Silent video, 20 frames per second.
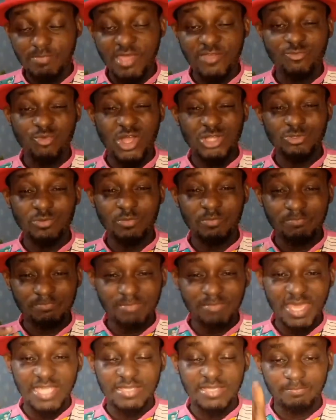But if you want to
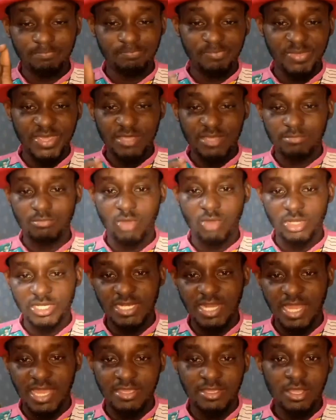make big
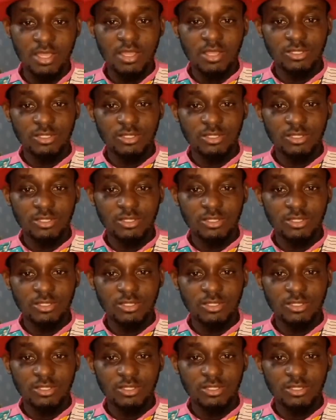money, like